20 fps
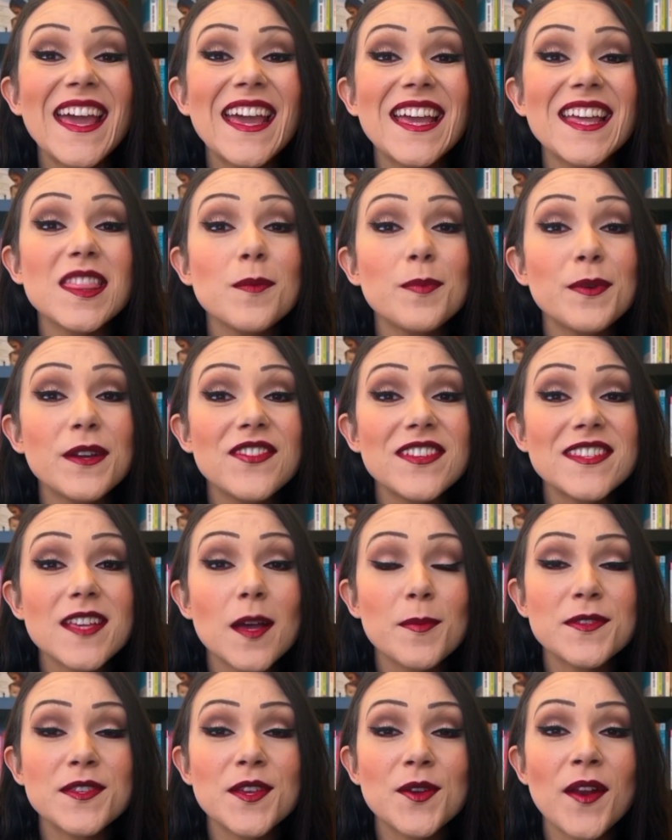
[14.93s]
In the previous
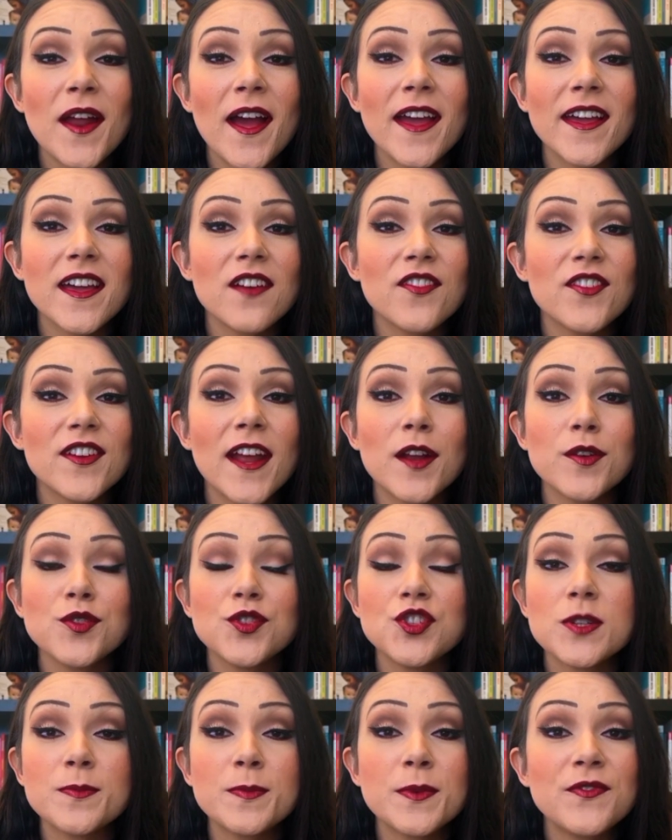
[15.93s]
episode, I covered how to
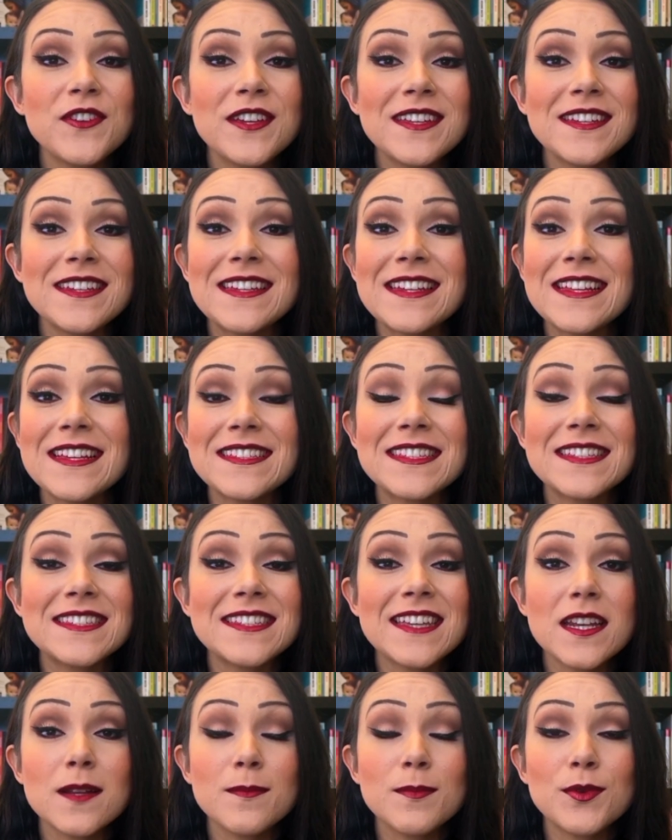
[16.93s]
triple feed in a
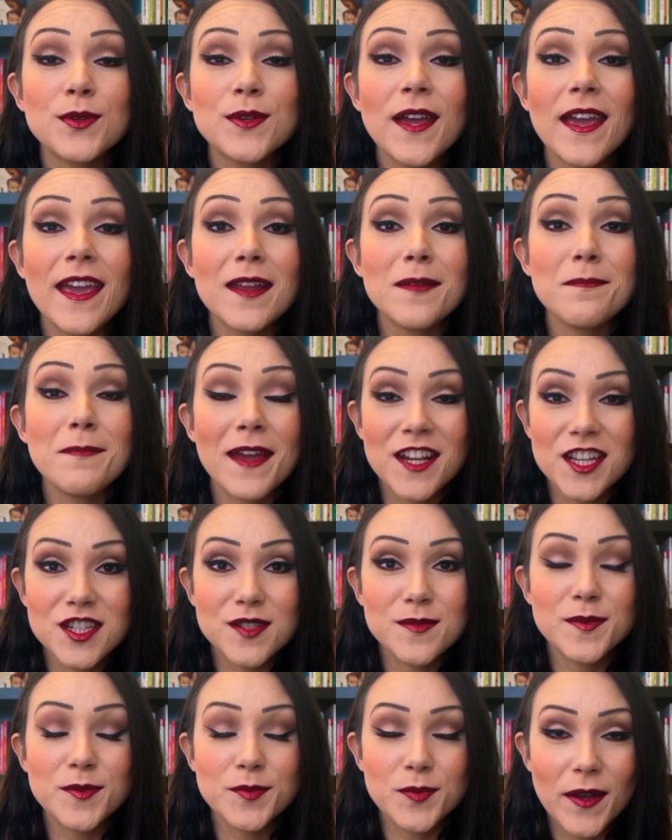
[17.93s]
sustainable and
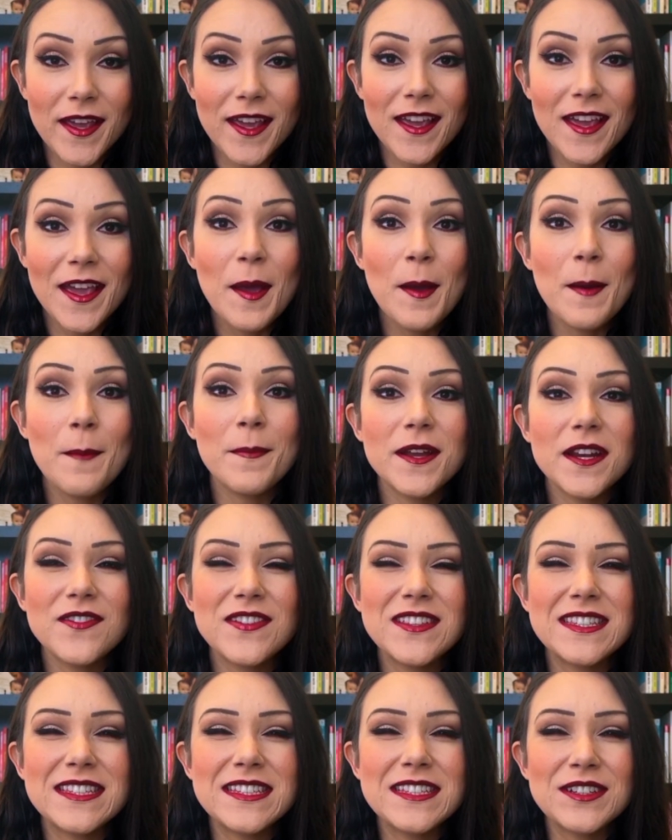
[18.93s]
manageable way, but if
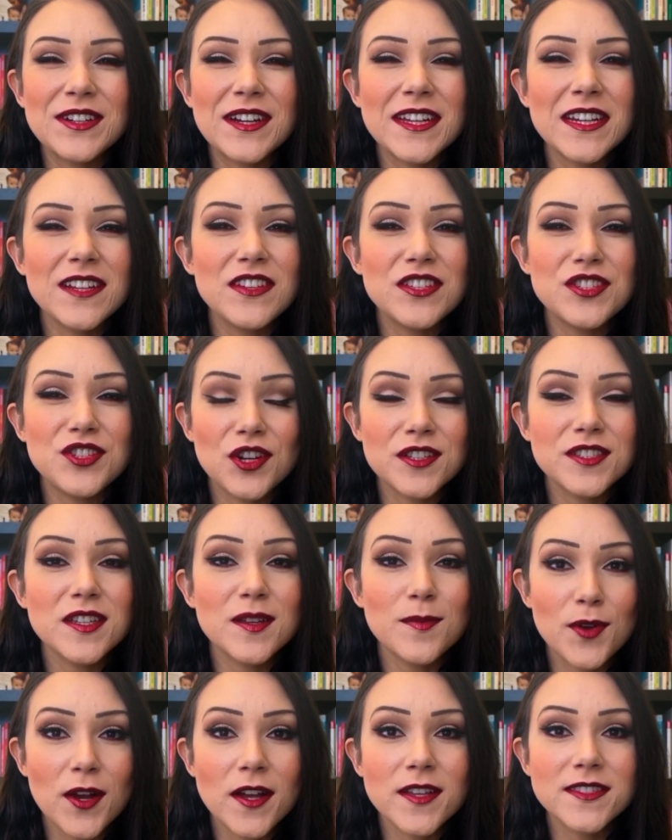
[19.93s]
it's still kind of a
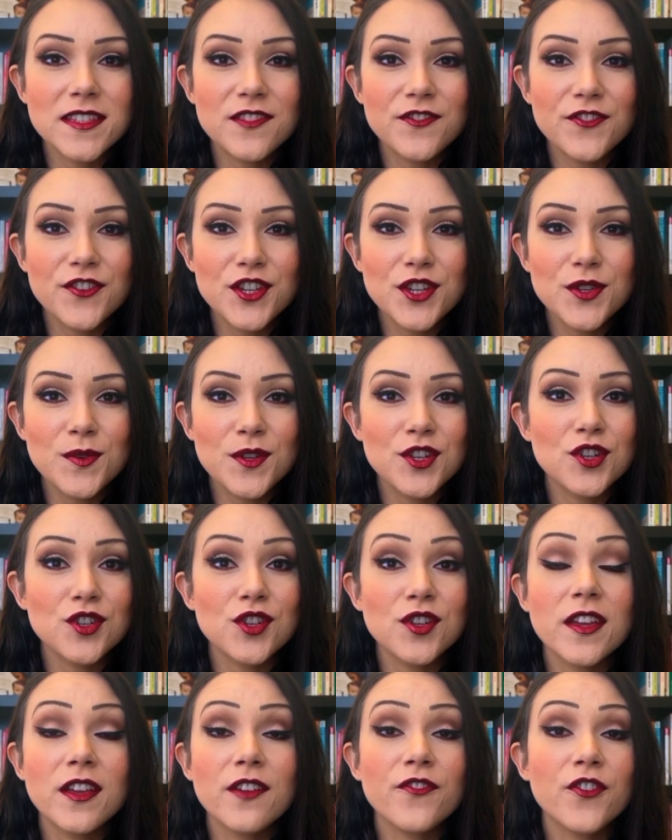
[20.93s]
daunting process for you and you're
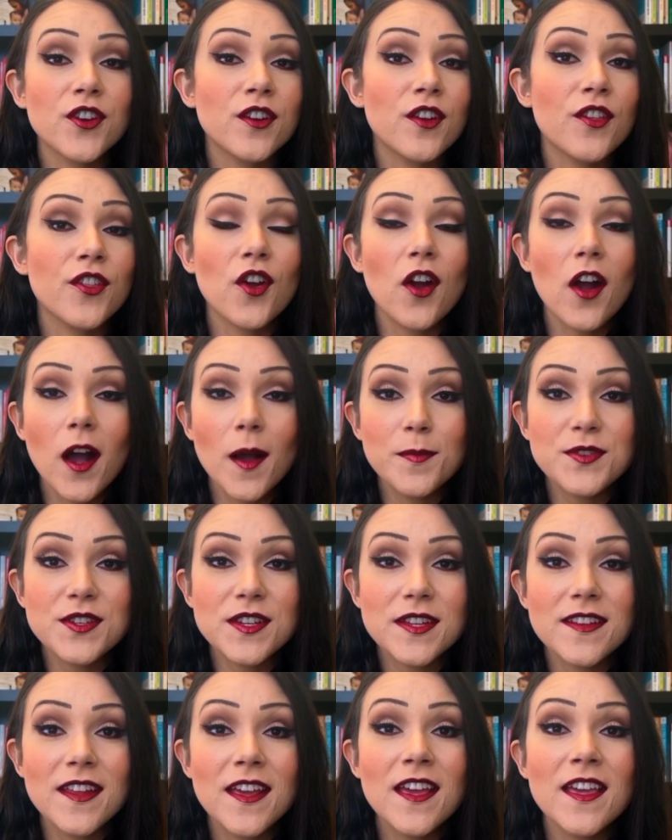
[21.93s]
looking for another
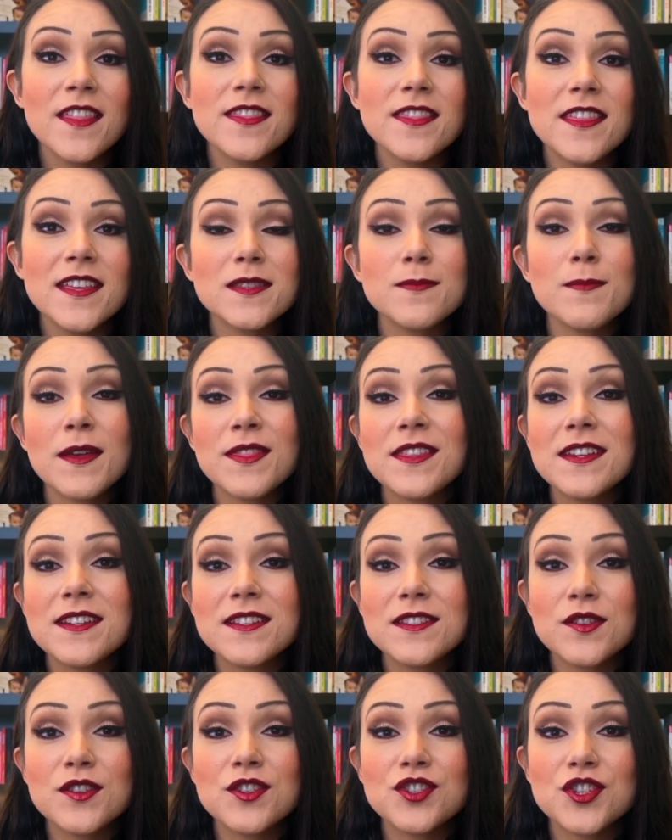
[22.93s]
option, this method
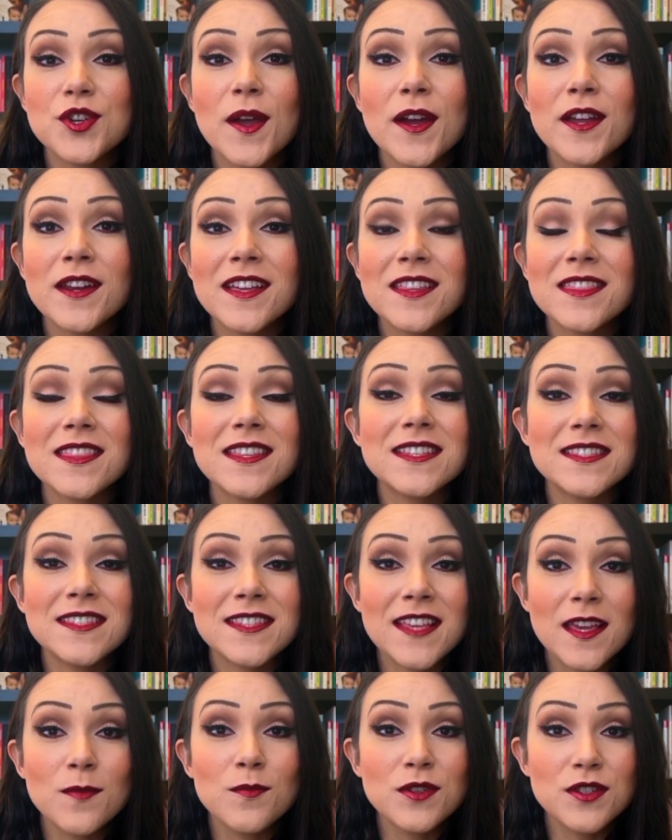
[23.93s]
is going to show you how to get the
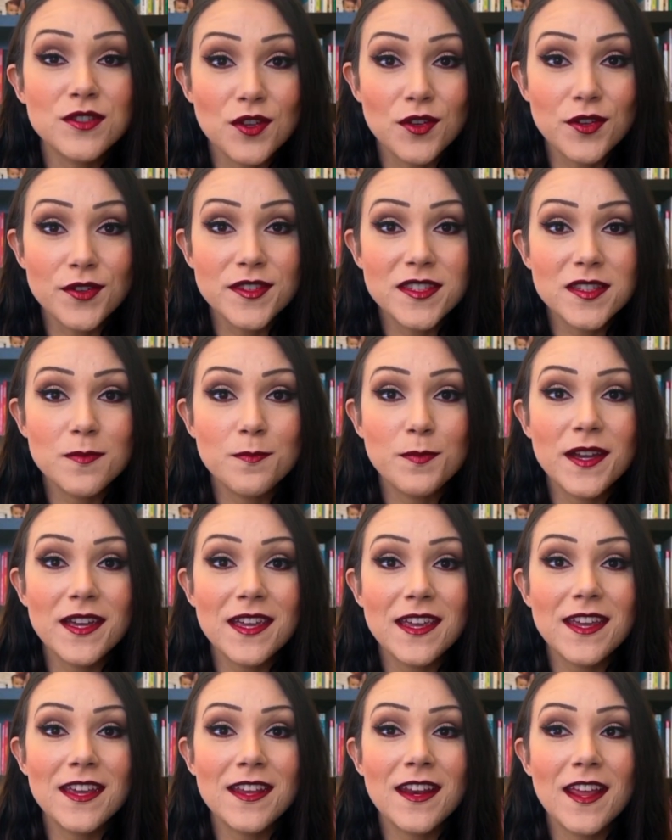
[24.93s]
same results, but
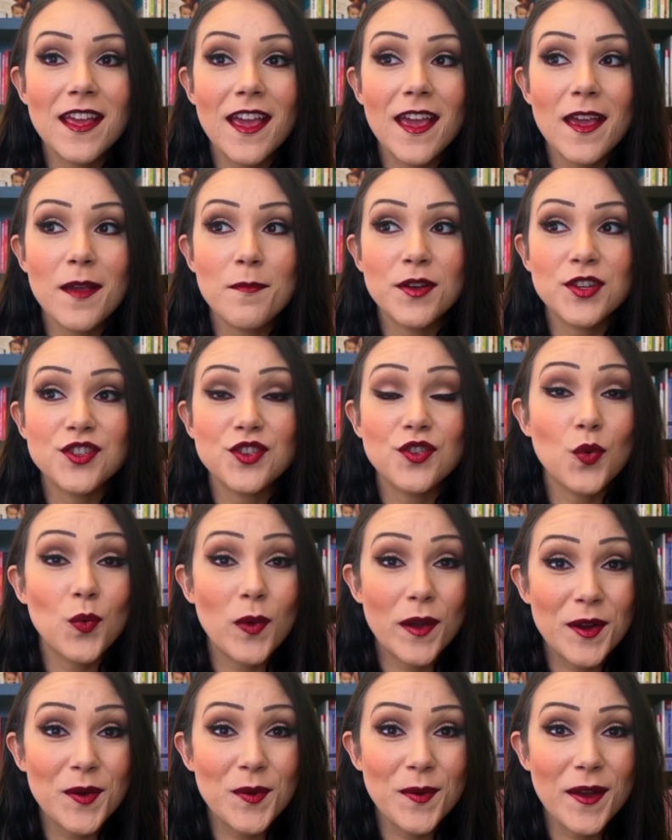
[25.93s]
in a much
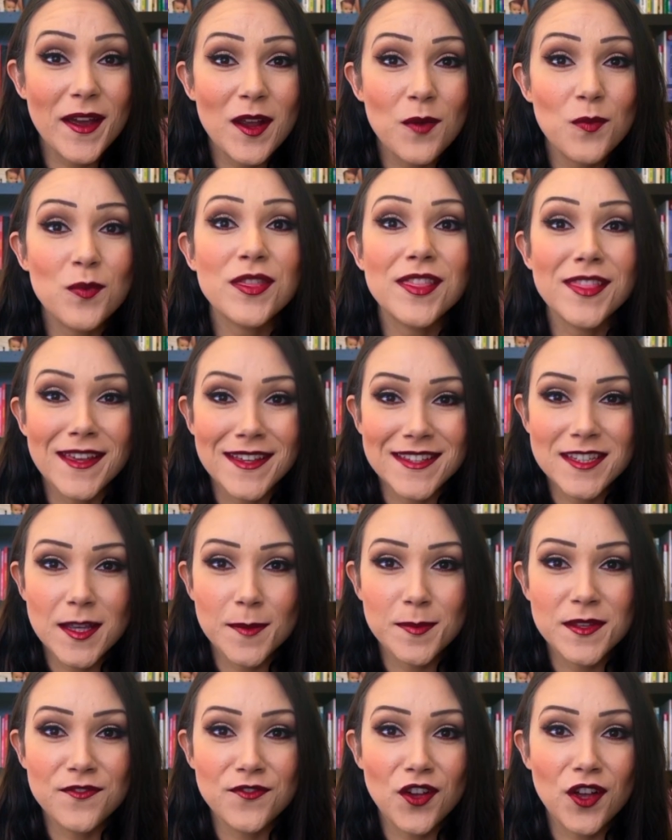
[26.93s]
quicker way with less
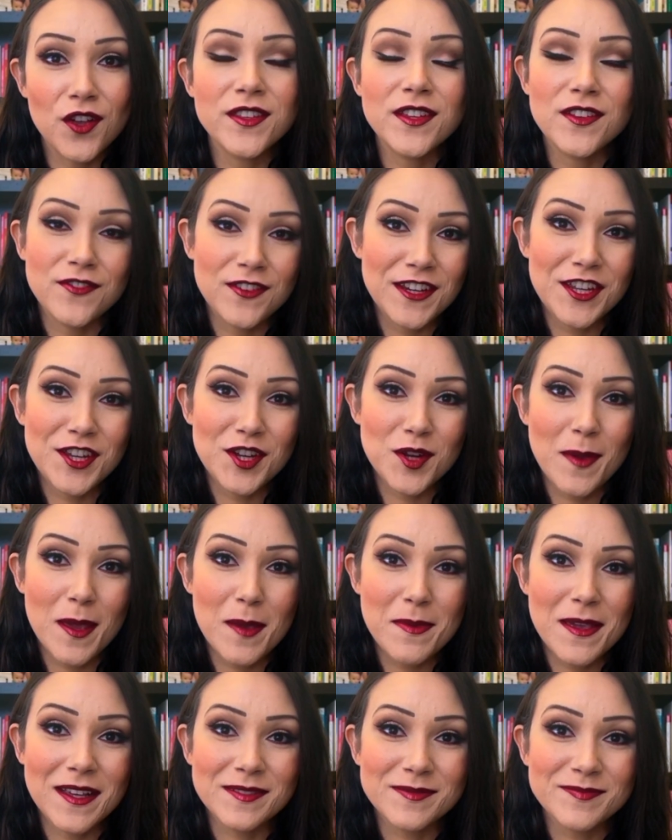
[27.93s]
steps involved in feeding your
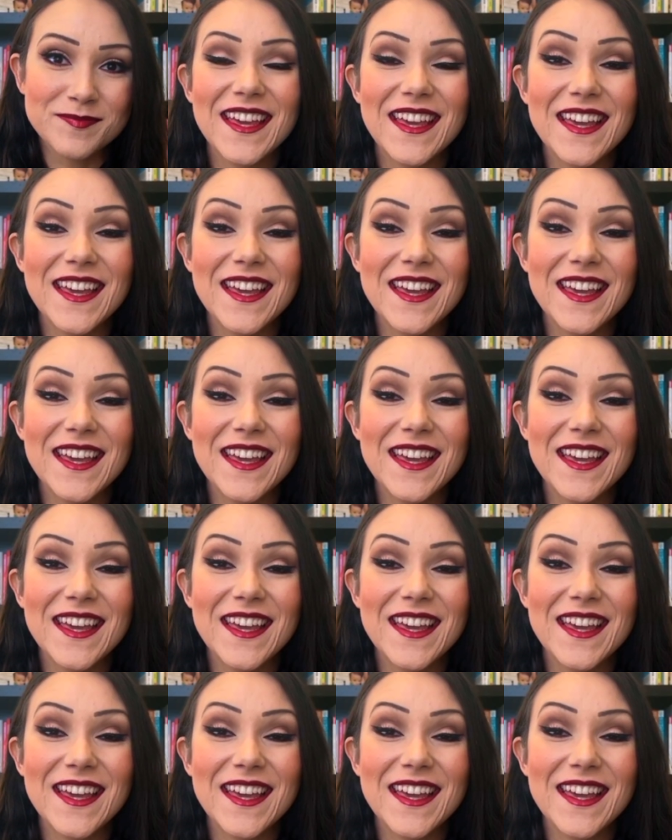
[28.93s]
baby.